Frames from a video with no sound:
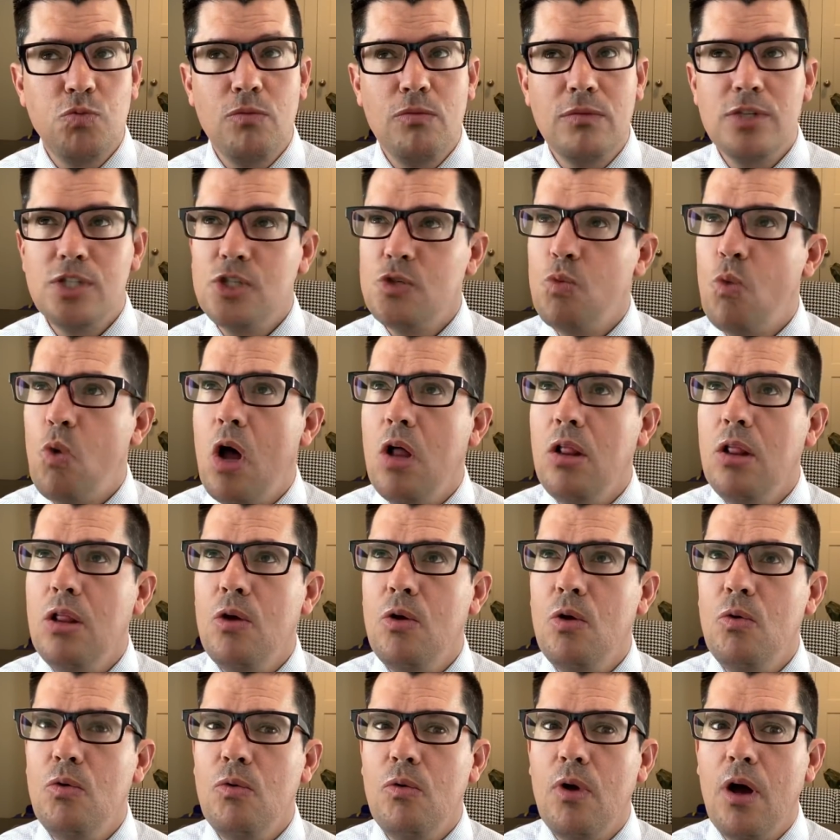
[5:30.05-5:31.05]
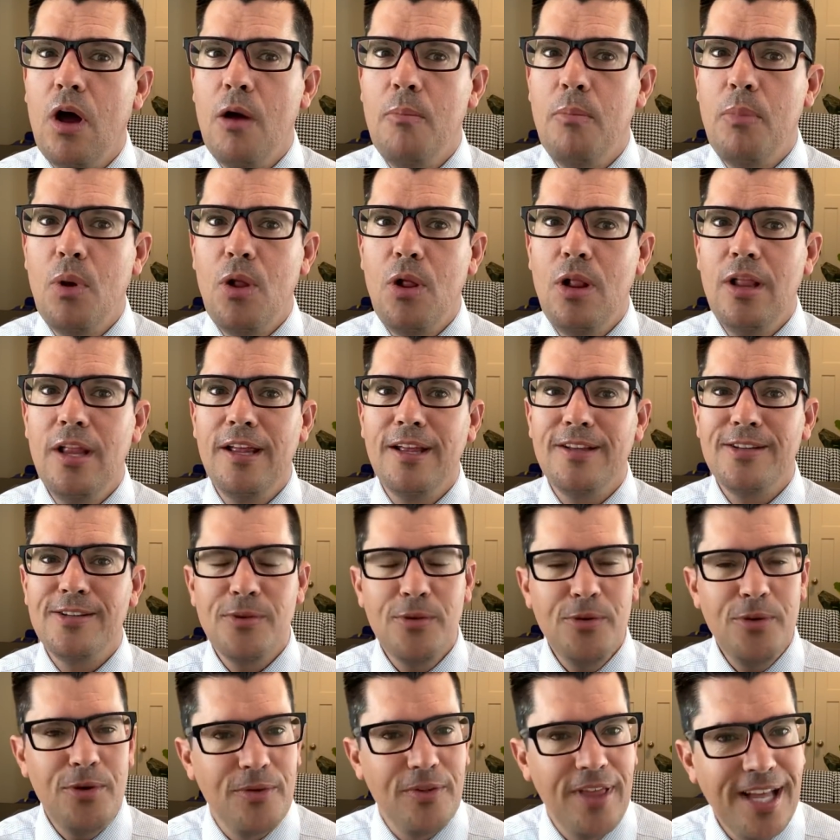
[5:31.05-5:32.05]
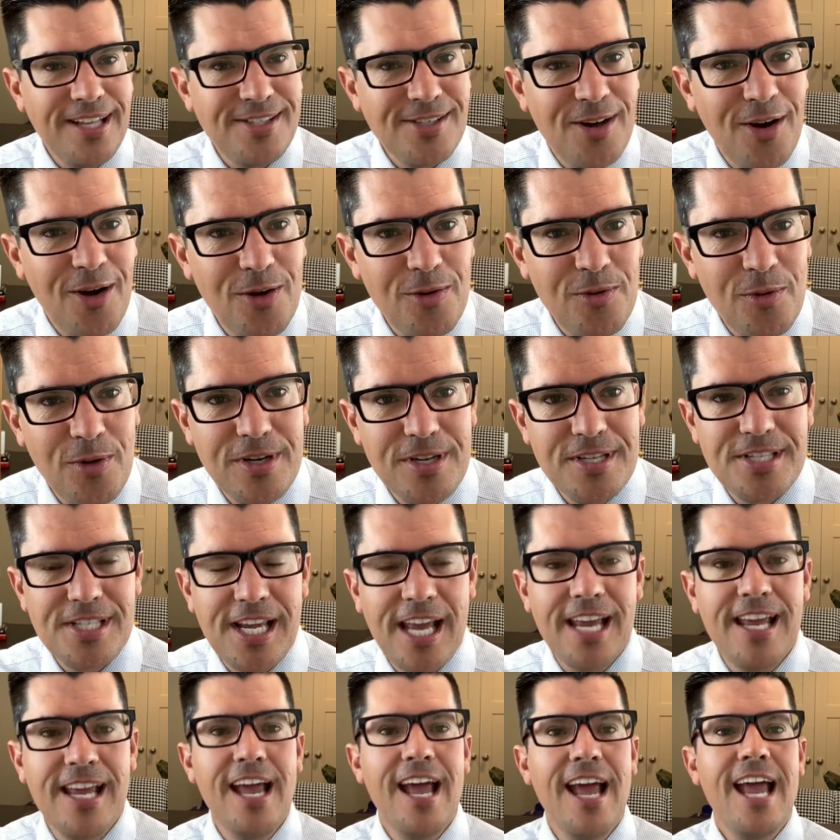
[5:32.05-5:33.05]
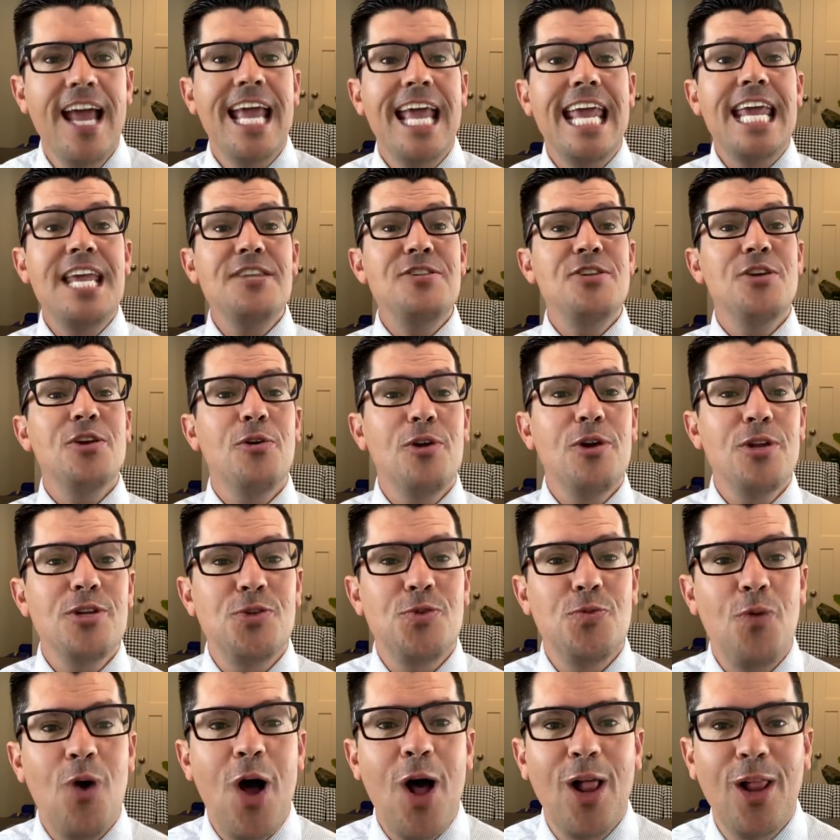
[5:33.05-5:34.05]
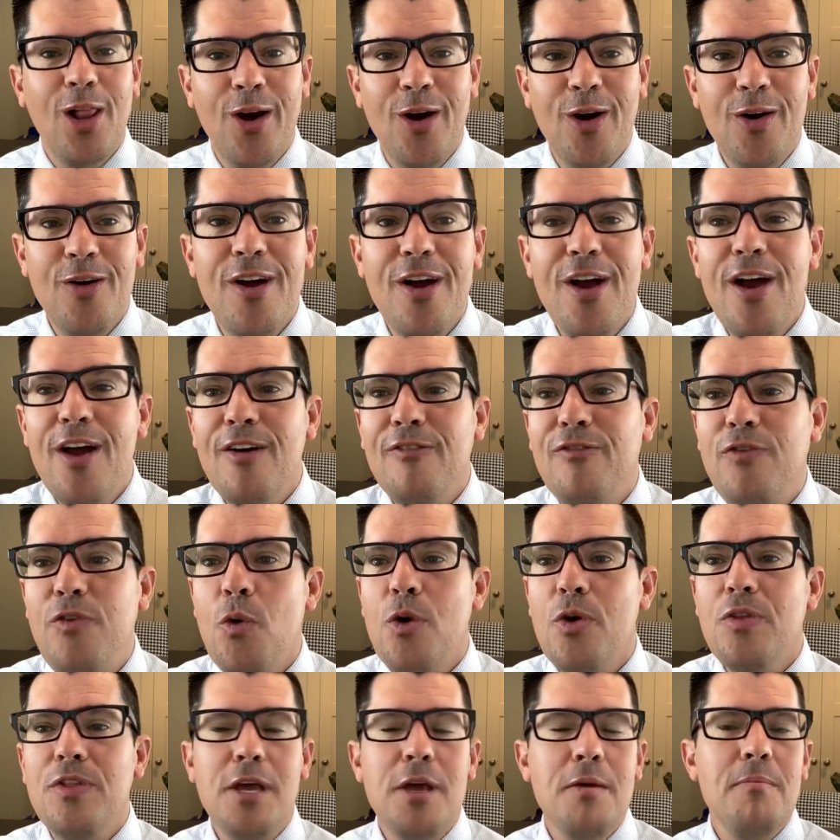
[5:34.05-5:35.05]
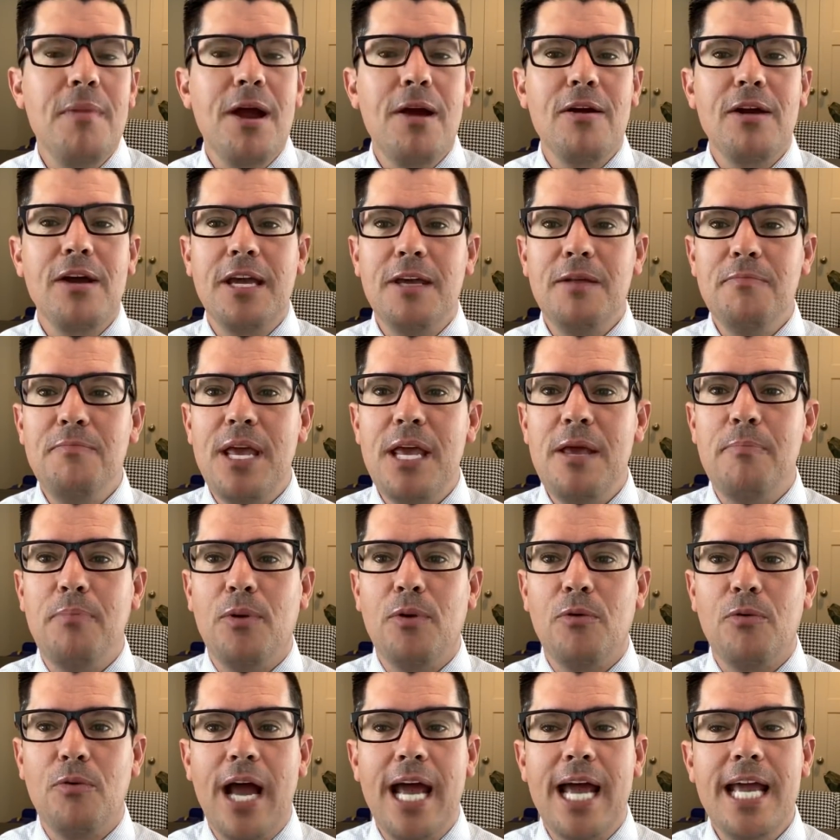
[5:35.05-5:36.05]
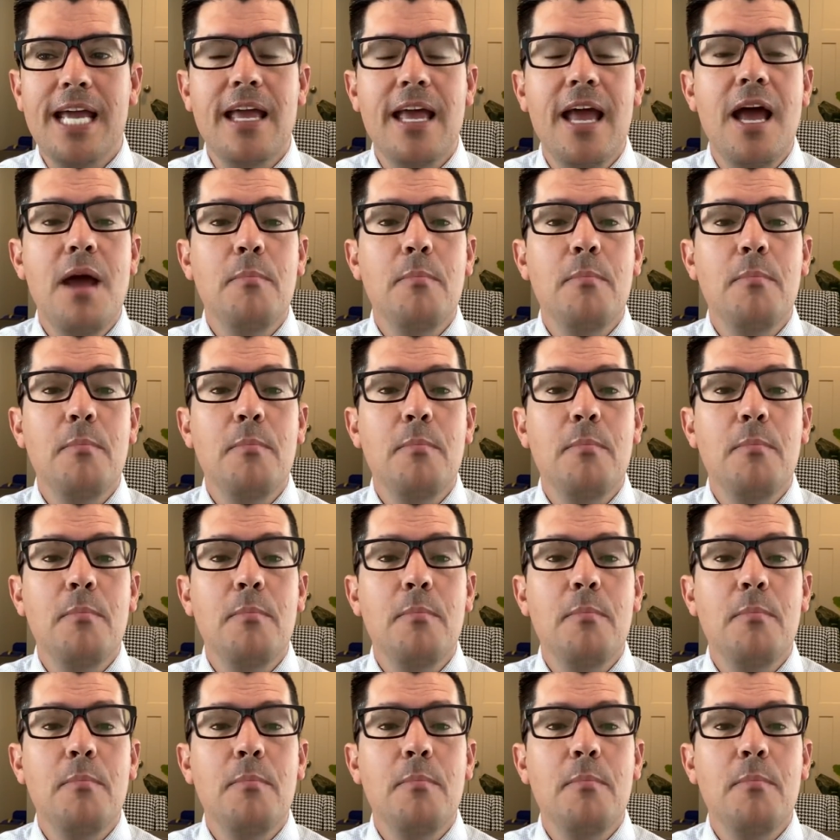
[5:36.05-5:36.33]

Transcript: swallowable, ooh, that's a hard word to say, easier to swallow for the American people, right?